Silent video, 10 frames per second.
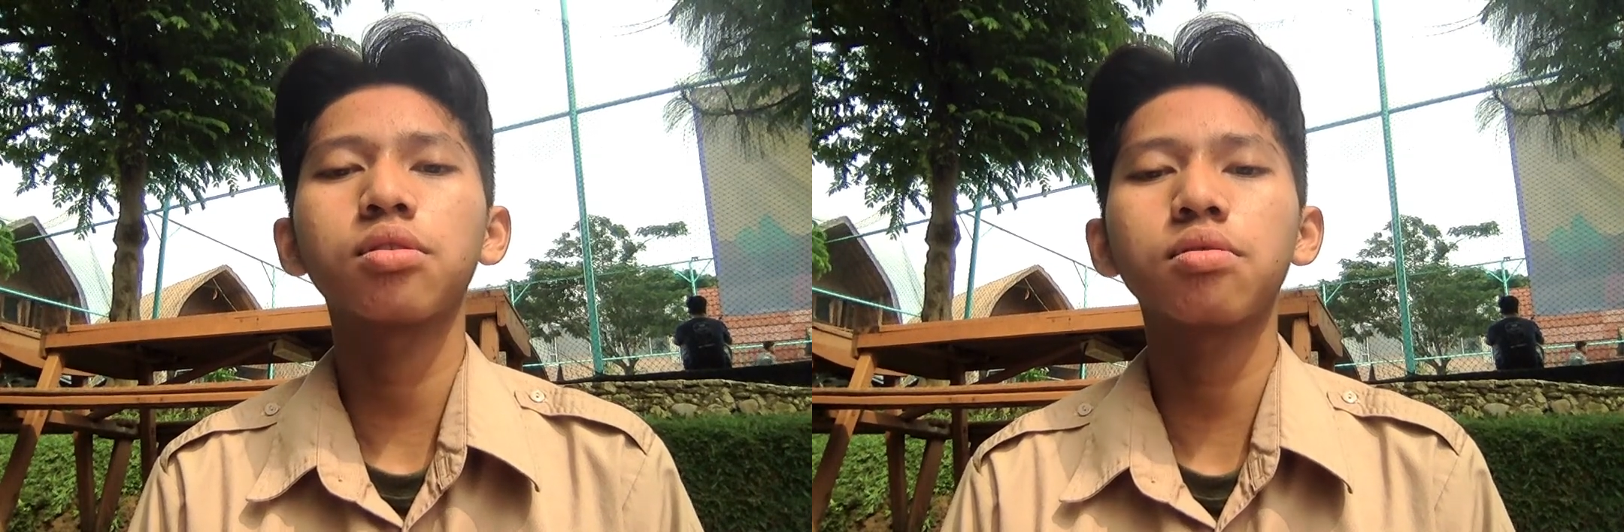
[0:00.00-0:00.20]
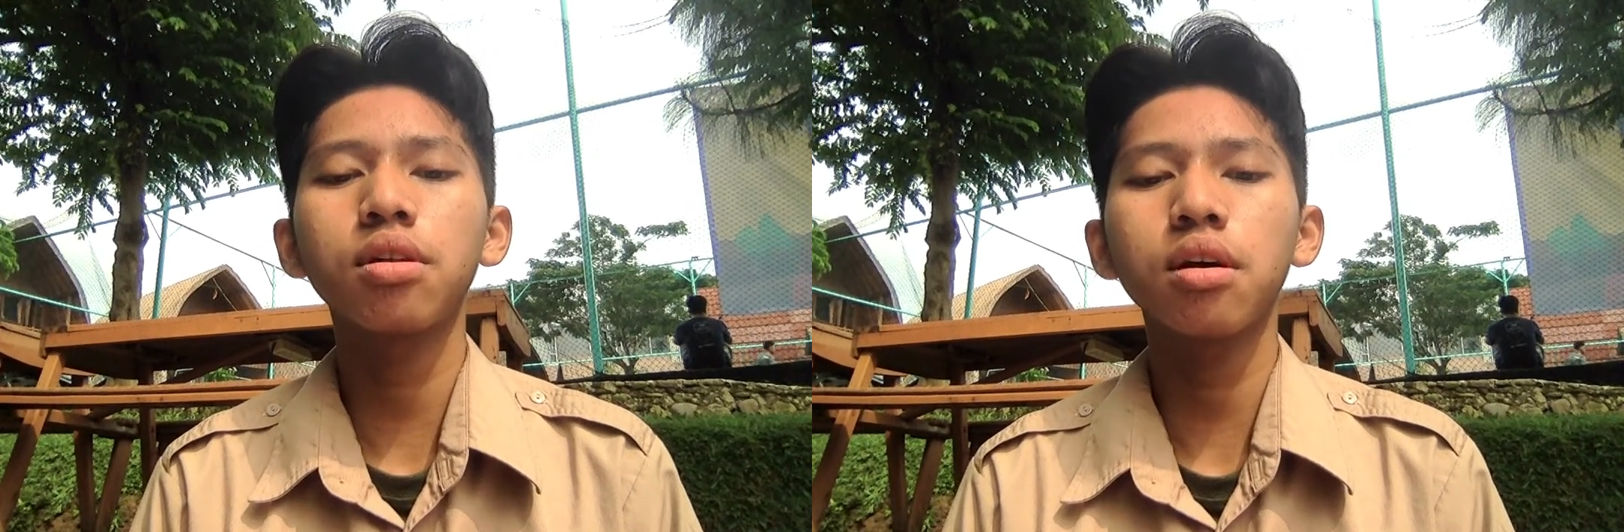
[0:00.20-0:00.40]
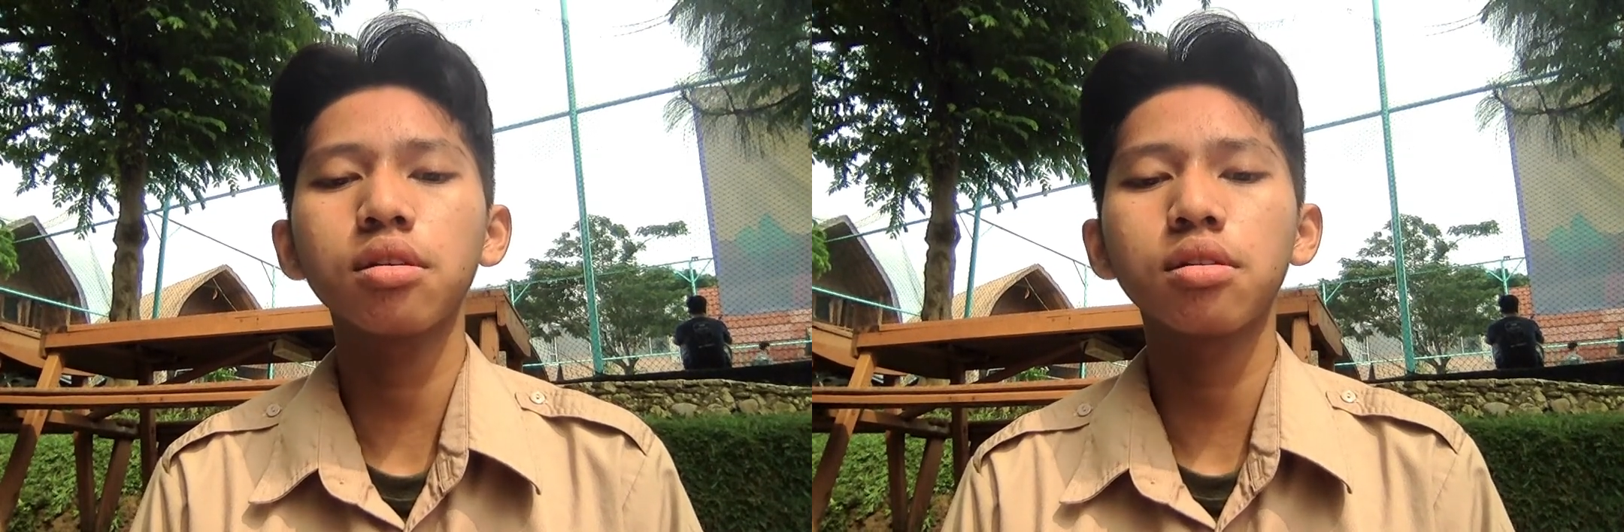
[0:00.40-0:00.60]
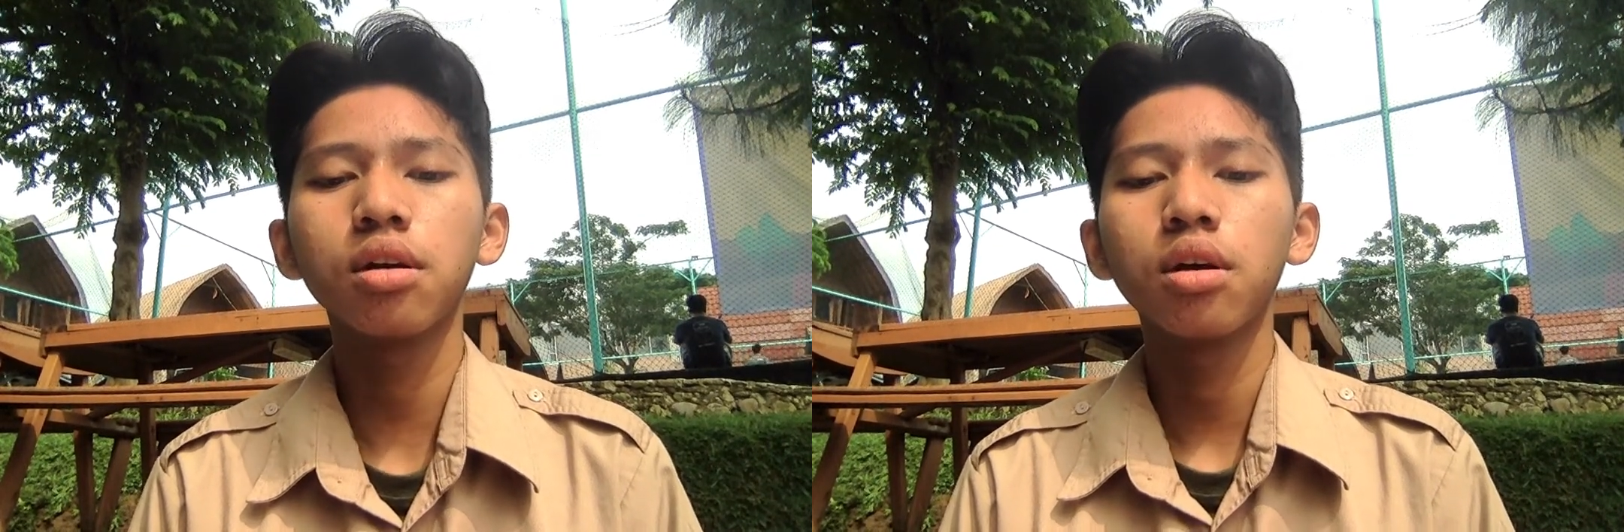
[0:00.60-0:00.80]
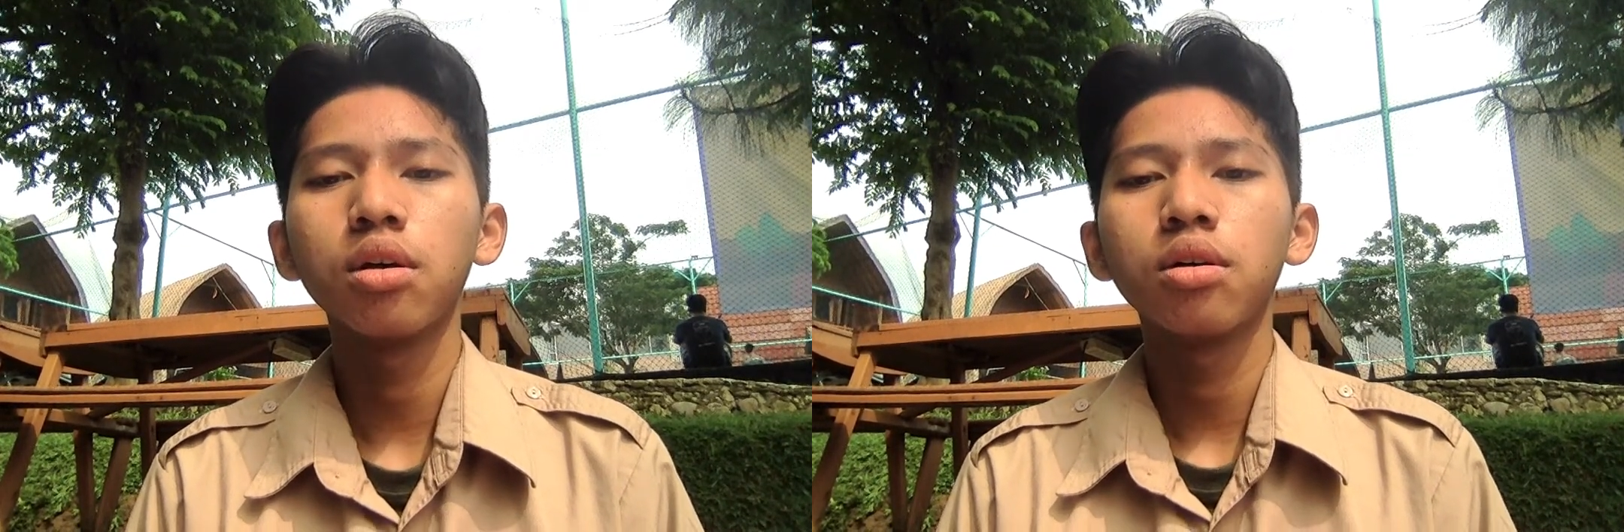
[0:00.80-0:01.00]
2 days
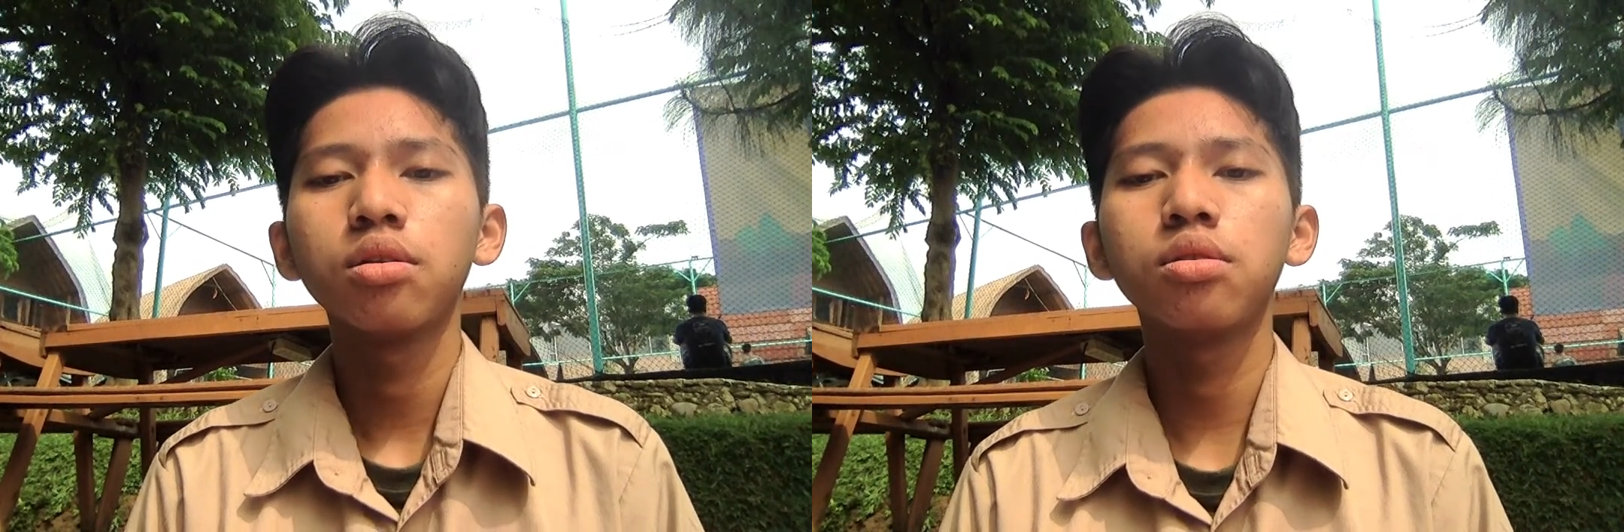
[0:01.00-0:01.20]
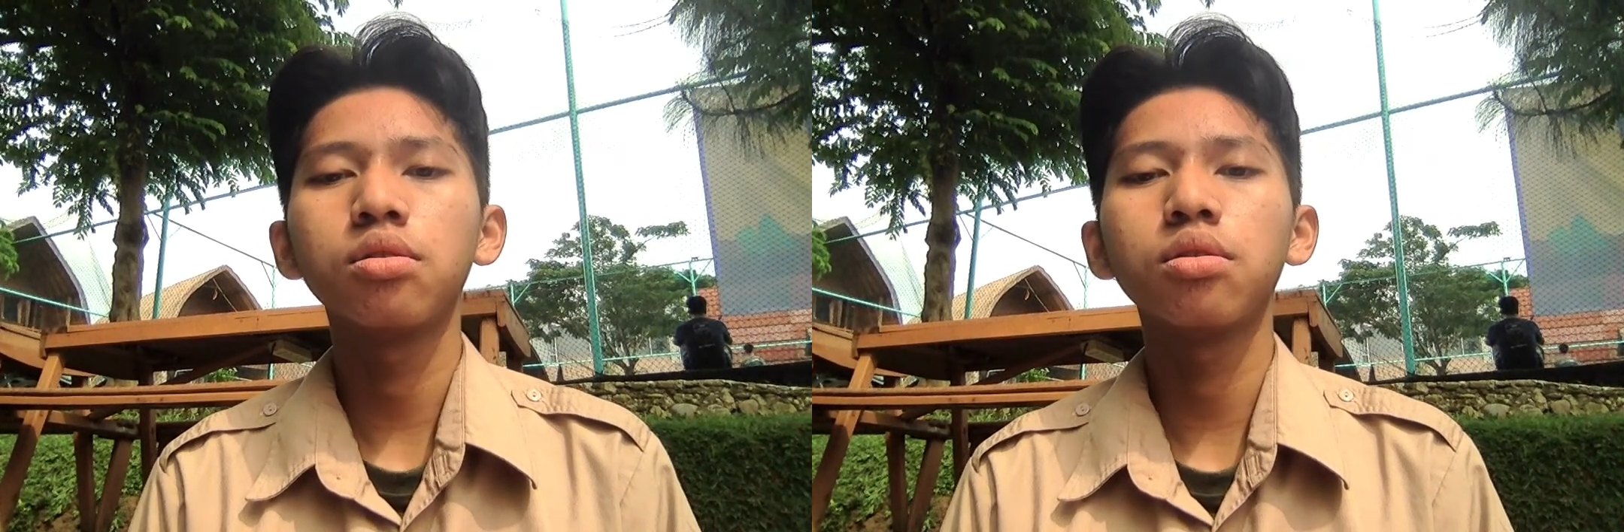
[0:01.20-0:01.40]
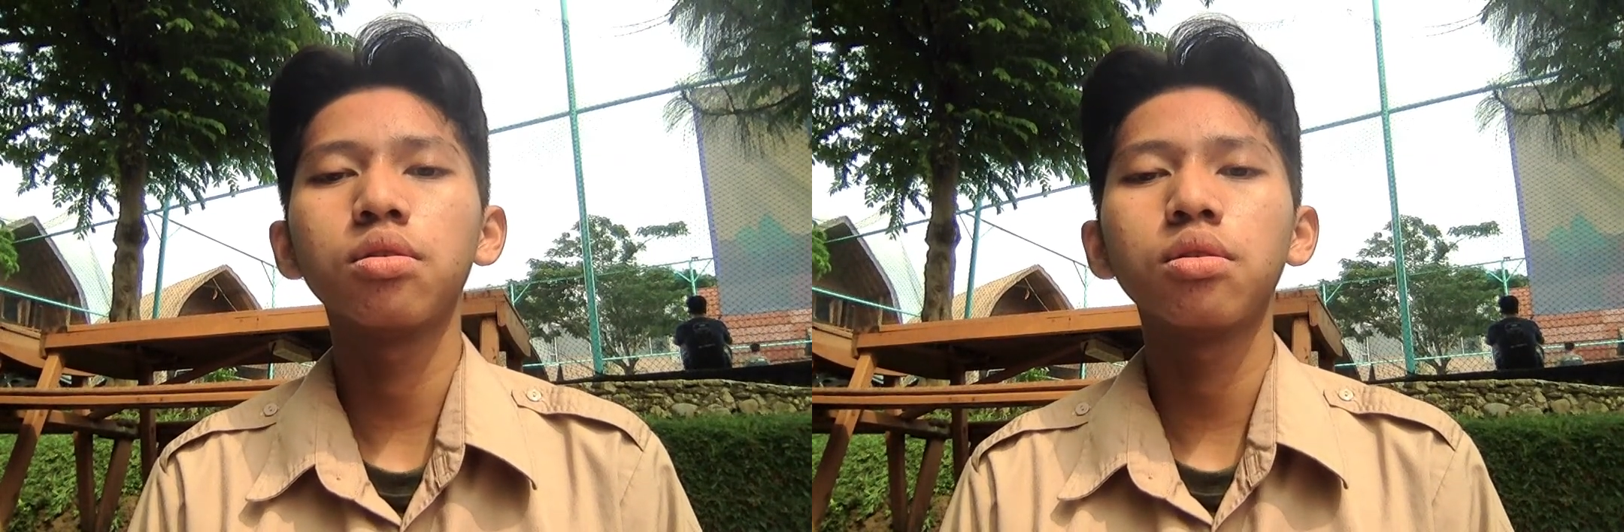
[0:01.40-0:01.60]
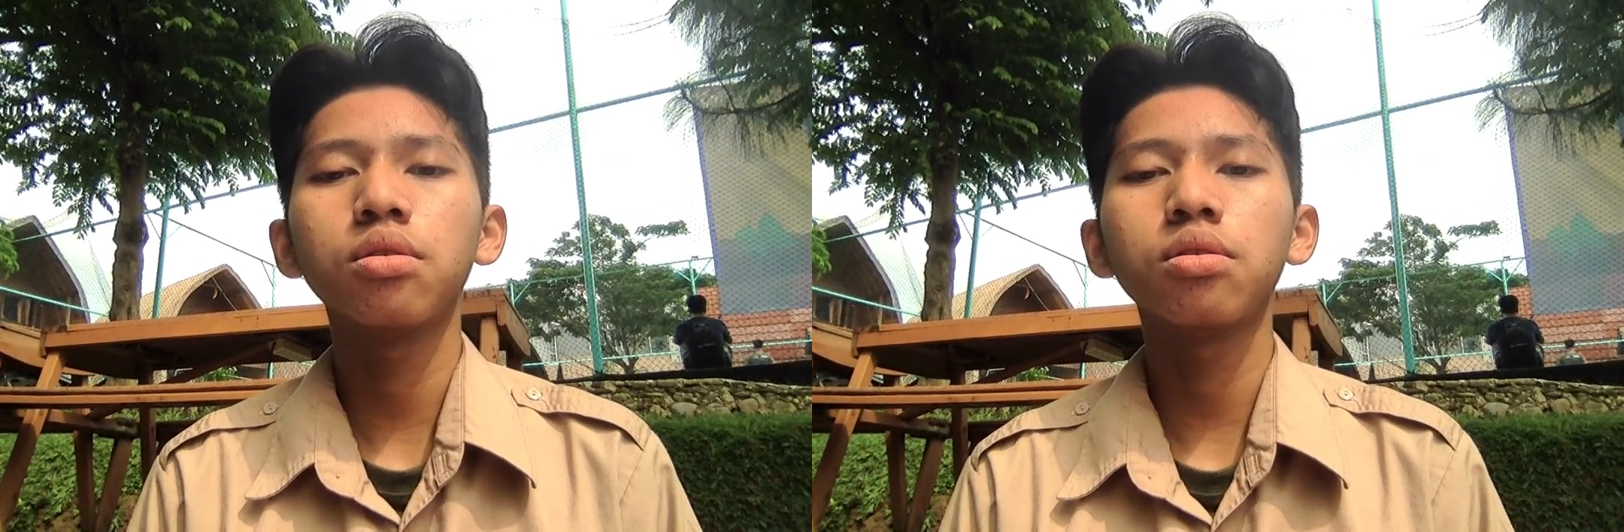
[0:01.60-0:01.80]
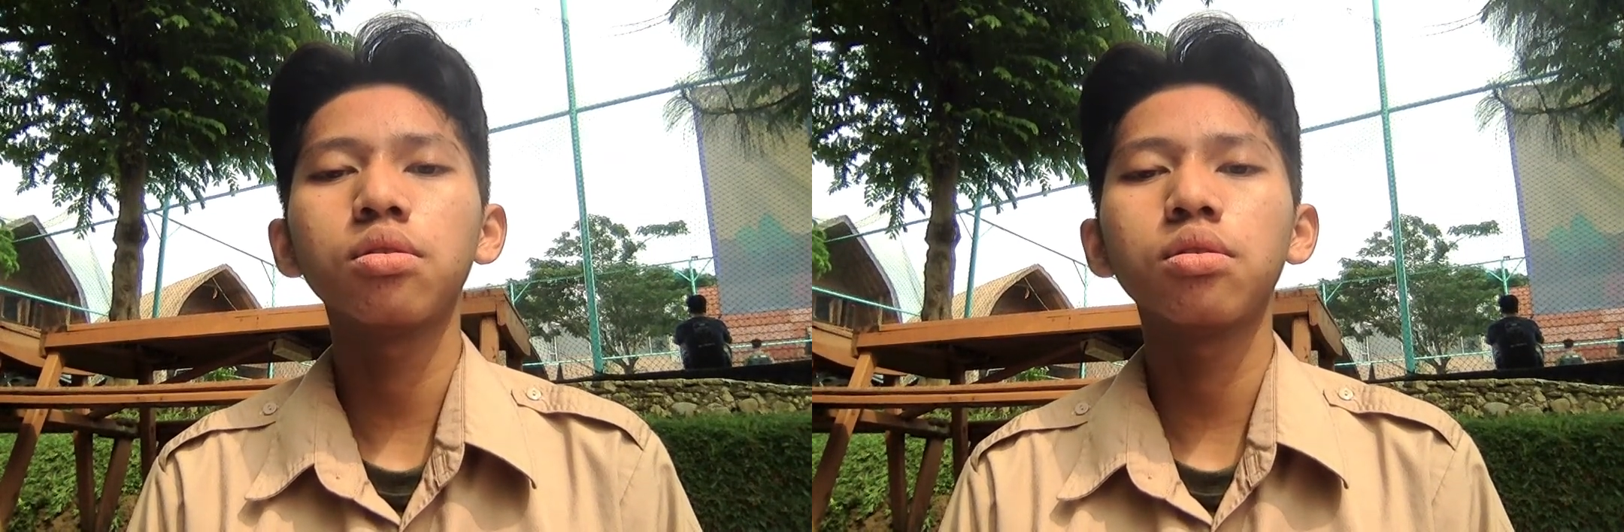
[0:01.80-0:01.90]
due